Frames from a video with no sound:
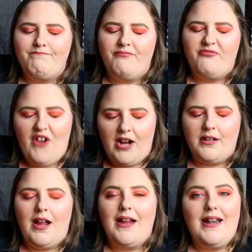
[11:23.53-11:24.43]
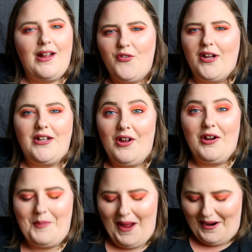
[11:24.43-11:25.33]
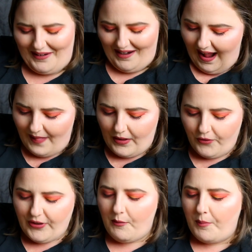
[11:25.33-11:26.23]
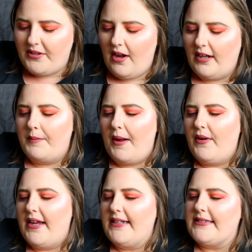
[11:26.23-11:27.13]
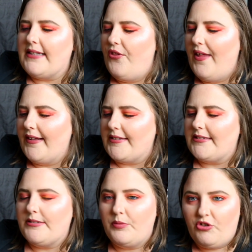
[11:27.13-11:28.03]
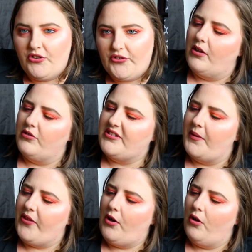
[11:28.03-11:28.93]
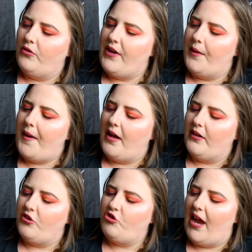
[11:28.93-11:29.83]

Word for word: Fuck, I cannot fucking talk about it. And the other thing I won't be talking about is this, which is Little Smith & Cult Nail Polish.